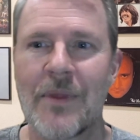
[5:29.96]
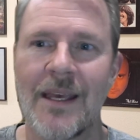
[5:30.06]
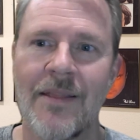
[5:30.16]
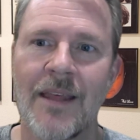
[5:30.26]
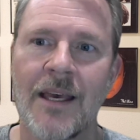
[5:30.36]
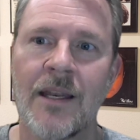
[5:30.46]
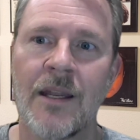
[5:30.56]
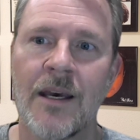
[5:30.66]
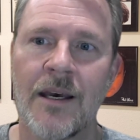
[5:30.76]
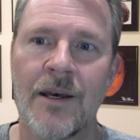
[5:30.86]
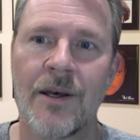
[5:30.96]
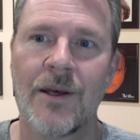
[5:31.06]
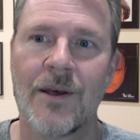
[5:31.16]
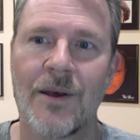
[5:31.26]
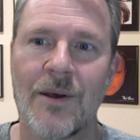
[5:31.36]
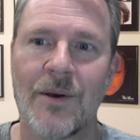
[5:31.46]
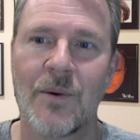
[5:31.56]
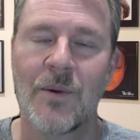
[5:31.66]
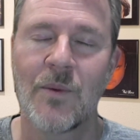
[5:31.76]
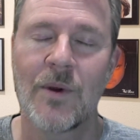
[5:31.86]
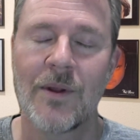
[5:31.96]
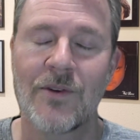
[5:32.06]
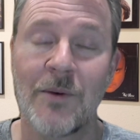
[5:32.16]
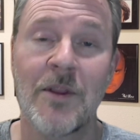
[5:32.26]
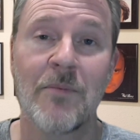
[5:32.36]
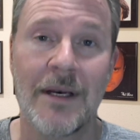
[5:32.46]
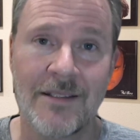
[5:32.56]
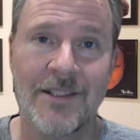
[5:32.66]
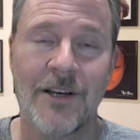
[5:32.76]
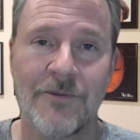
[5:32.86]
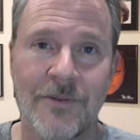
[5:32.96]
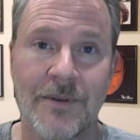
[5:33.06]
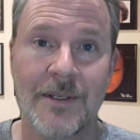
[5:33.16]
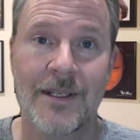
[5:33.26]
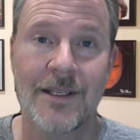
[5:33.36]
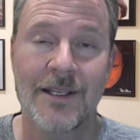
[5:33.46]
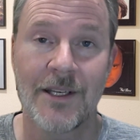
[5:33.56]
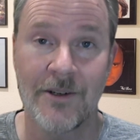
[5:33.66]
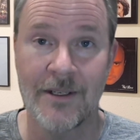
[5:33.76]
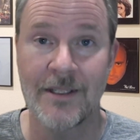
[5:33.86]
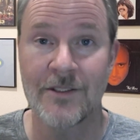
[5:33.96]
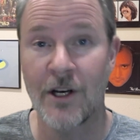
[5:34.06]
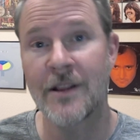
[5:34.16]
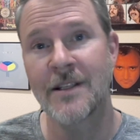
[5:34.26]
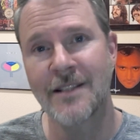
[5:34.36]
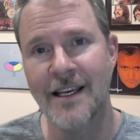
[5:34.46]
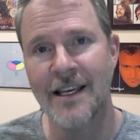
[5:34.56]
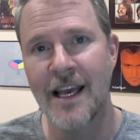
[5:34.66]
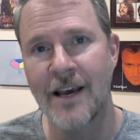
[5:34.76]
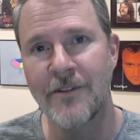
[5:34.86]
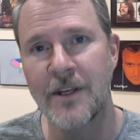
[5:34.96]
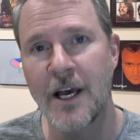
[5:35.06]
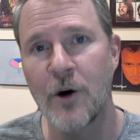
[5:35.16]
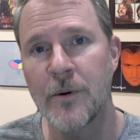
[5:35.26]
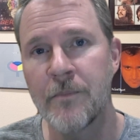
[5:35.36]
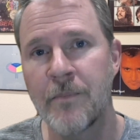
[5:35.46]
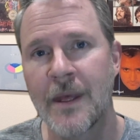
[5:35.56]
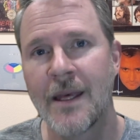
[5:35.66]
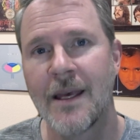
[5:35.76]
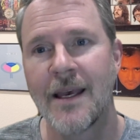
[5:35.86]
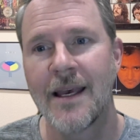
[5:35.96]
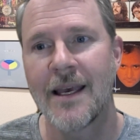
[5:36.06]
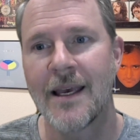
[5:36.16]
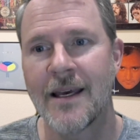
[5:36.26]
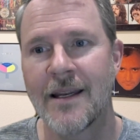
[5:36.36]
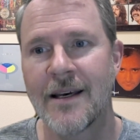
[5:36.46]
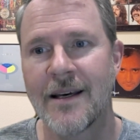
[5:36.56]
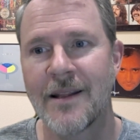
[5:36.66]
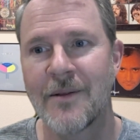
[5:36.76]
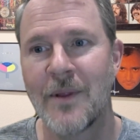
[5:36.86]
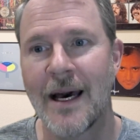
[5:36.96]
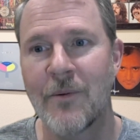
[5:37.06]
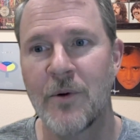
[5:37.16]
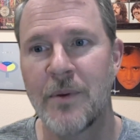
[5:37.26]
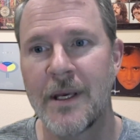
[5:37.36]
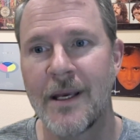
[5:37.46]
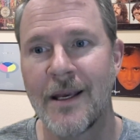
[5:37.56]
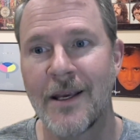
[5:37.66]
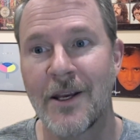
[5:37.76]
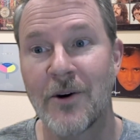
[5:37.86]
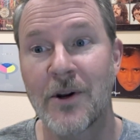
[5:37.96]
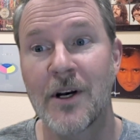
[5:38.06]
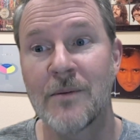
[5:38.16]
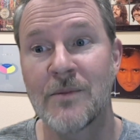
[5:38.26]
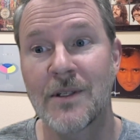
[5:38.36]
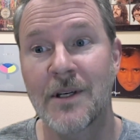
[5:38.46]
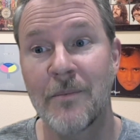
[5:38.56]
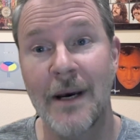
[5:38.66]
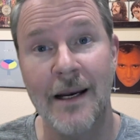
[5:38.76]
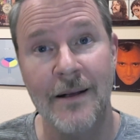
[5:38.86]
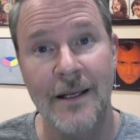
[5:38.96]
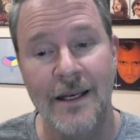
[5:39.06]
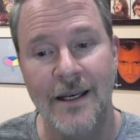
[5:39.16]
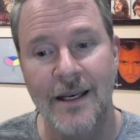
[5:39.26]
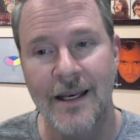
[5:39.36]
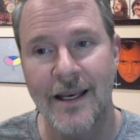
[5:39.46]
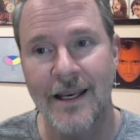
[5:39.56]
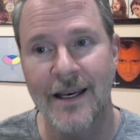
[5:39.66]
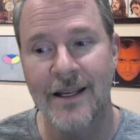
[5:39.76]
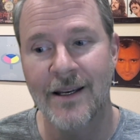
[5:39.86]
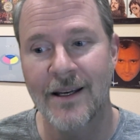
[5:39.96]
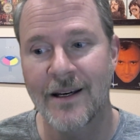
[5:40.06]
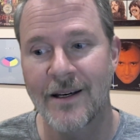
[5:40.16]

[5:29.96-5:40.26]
And then some of the best stuff here is on the second half of the album, and that would be Here Comes the Comeback, and